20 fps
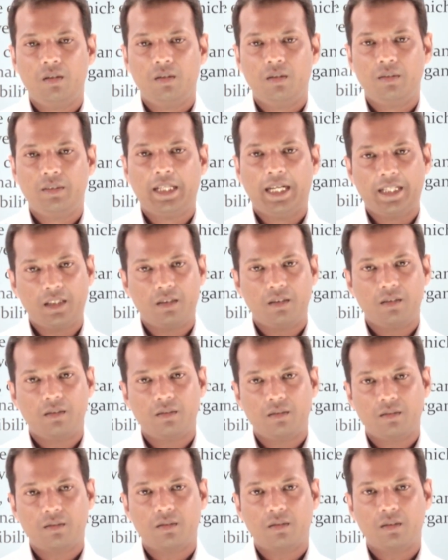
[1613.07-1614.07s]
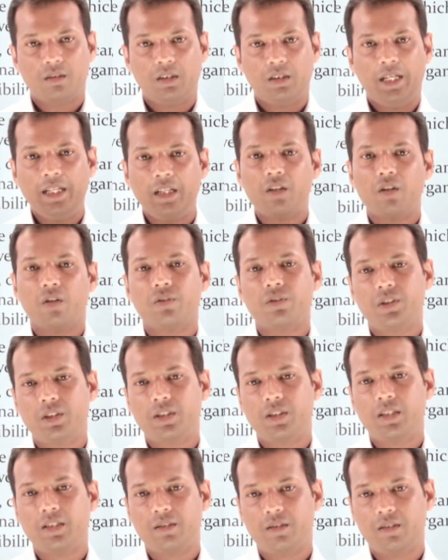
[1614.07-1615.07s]
that
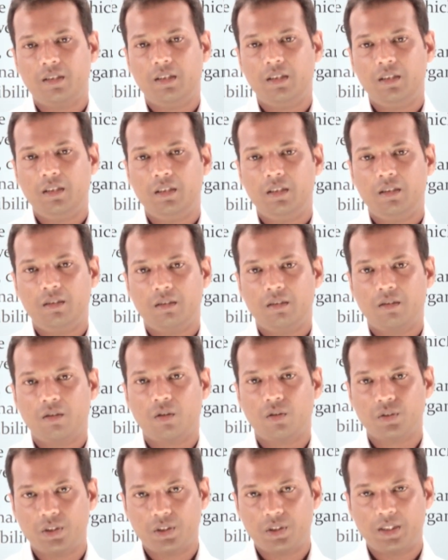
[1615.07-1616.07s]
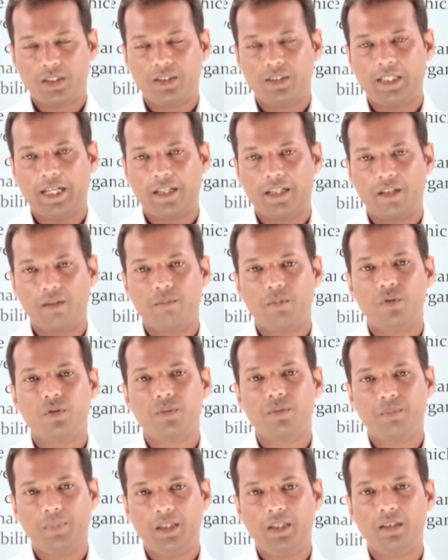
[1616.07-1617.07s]
consistency
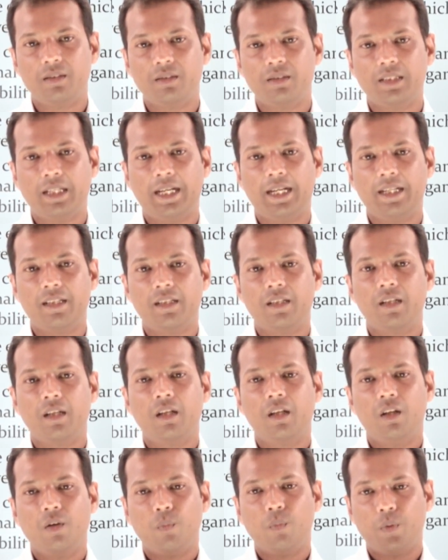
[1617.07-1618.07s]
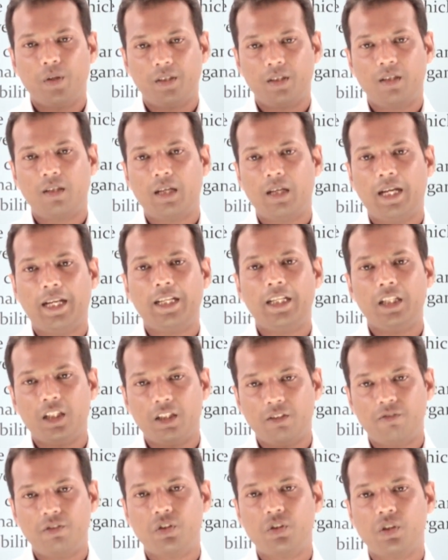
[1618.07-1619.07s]
attributes means that whether an
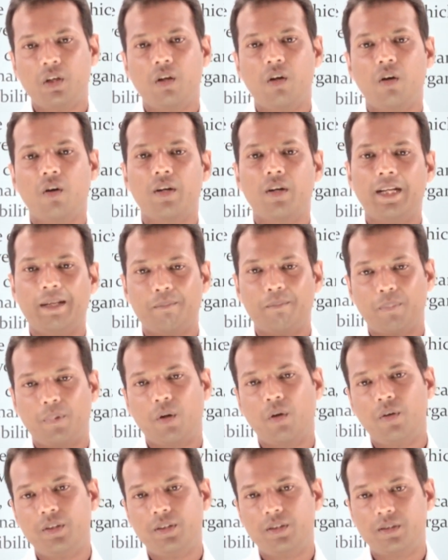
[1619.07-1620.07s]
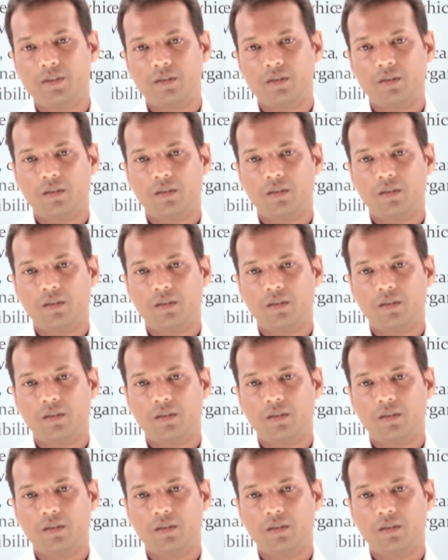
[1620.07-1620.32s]
individual or an employee's